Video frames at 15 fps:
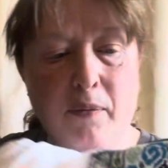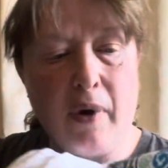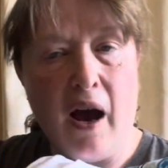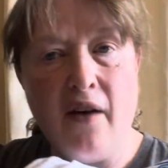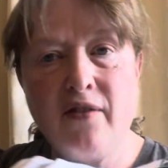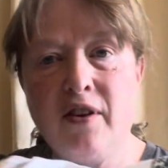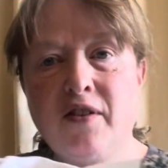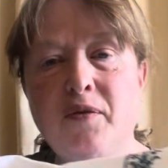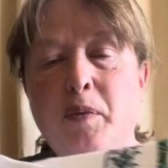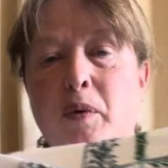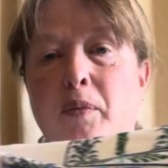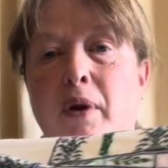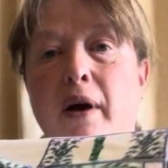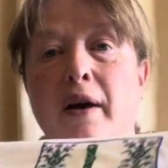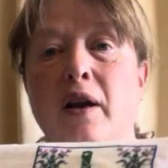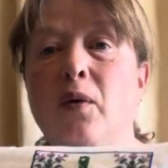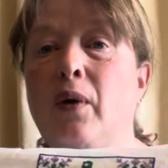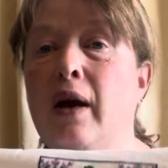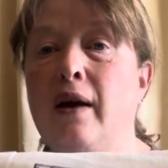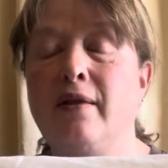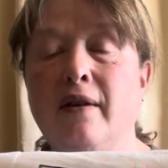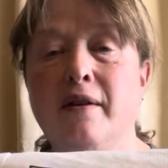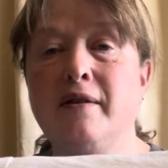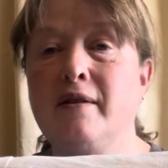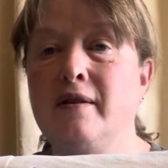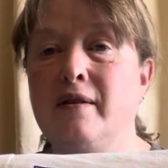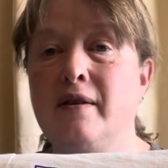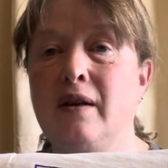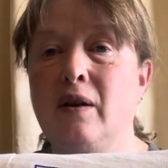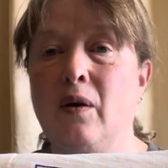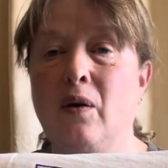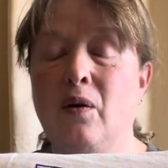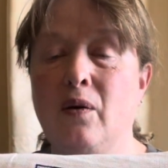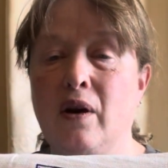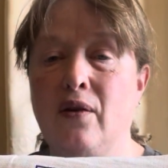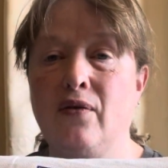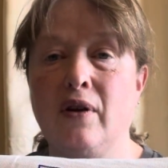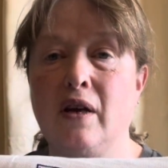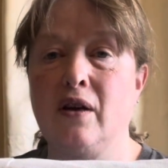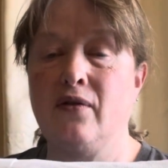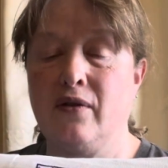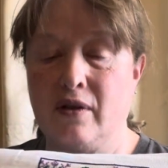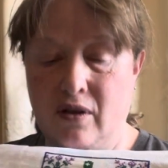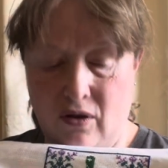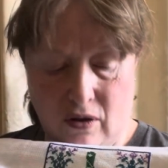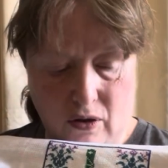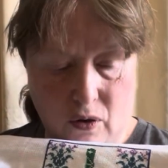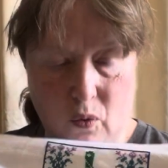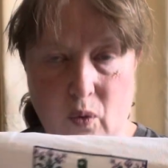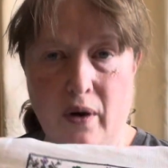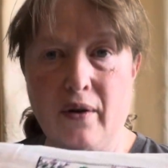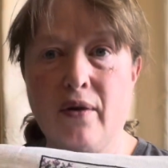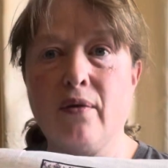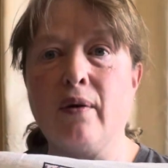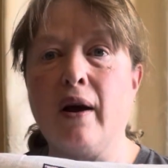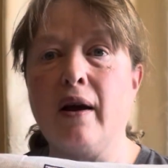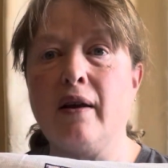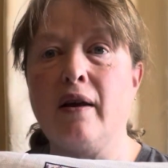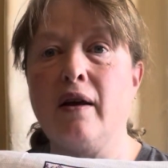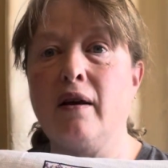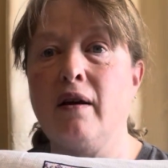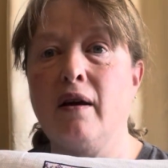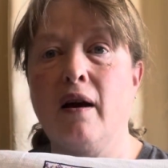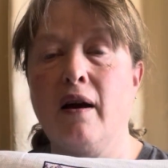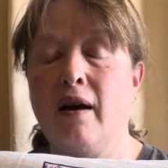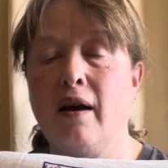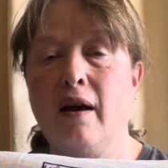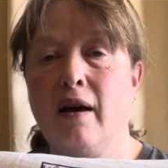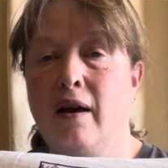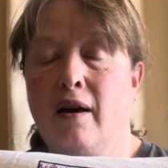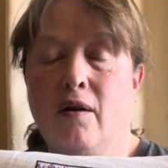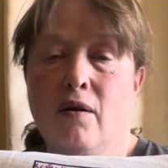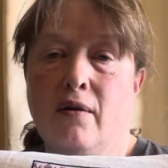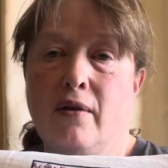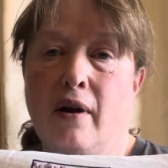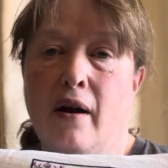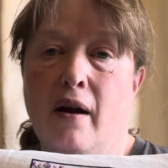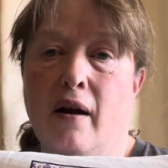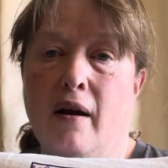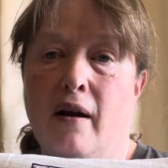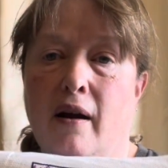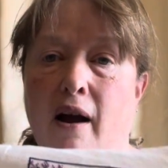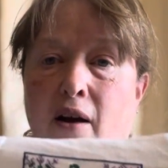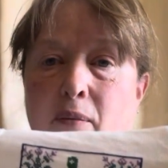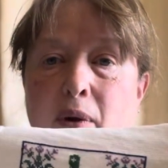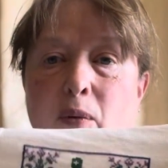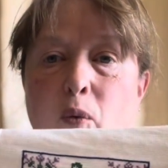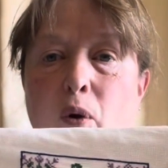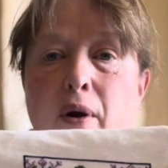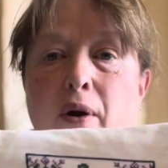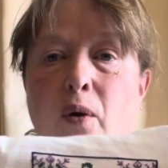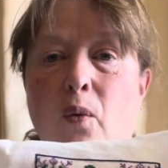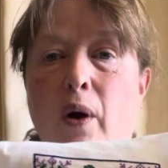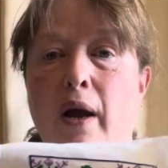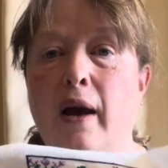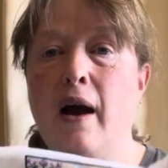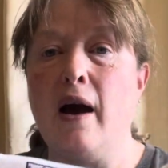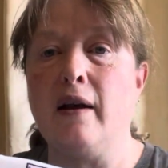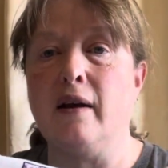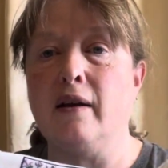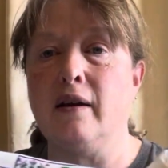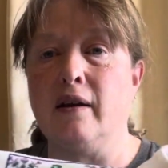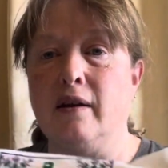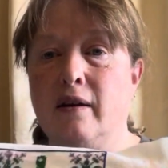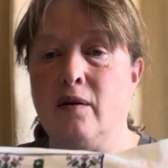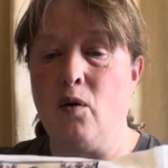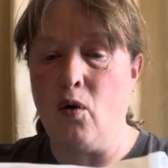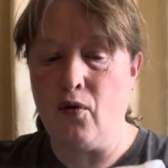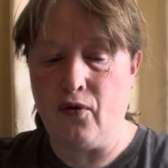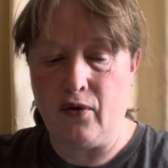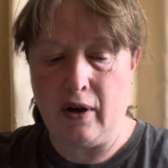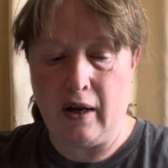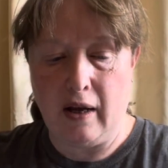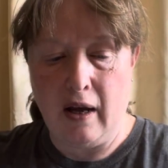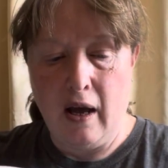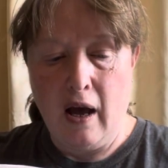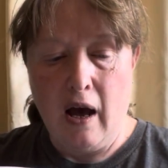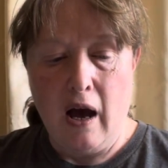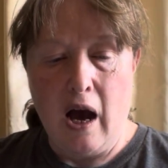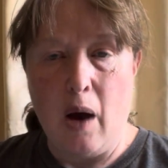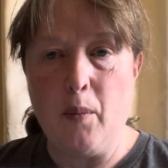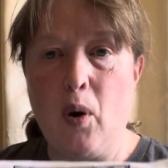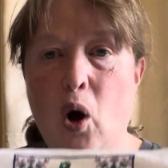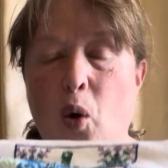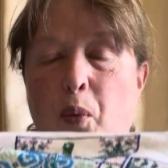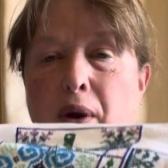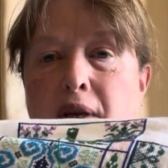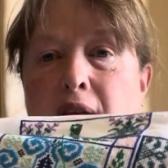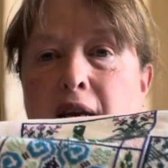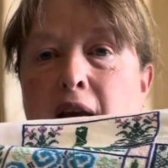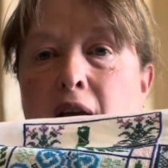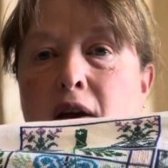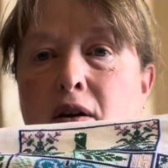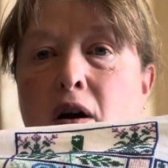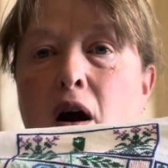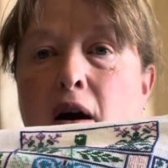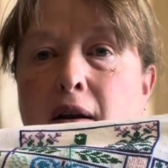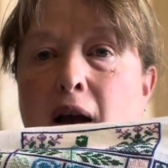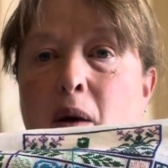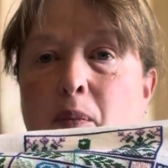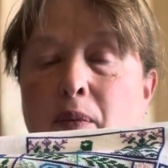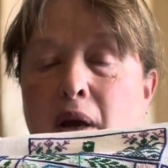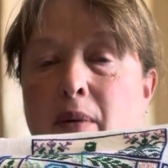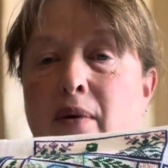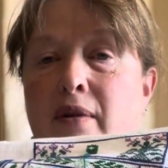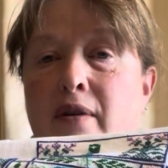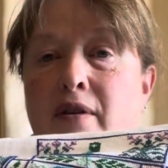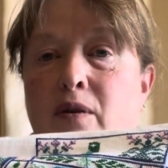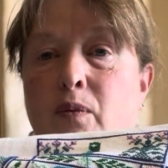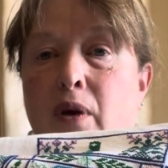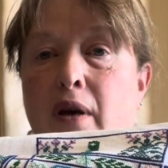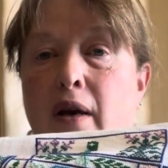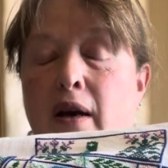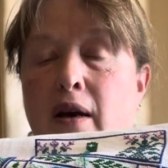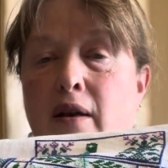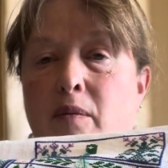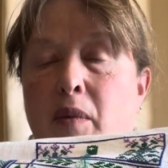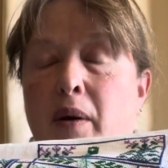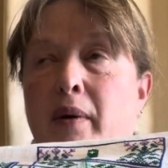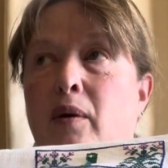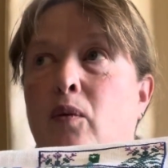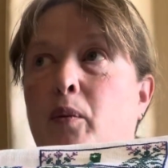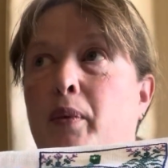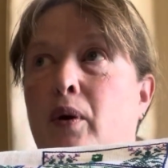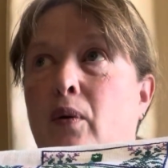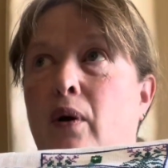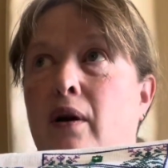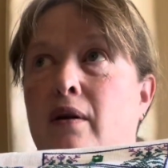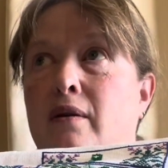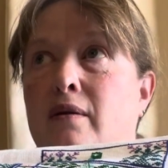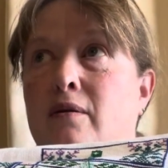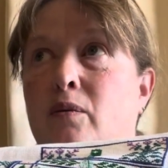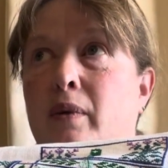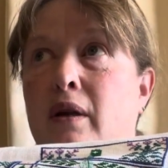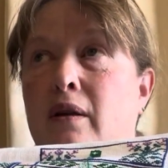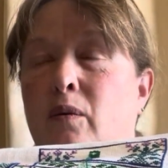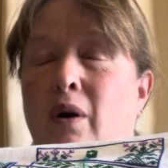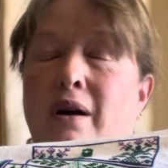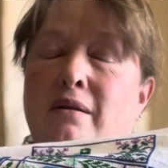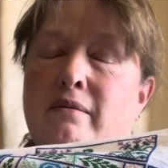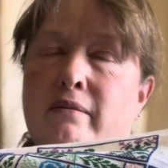I've just been plugging away at this, you know, even if it's just one thread here or there. I've been working away at it, and hopefully I'm hoping to get caught up maybe this weekend. Maybe it won't be quite so busy. Well,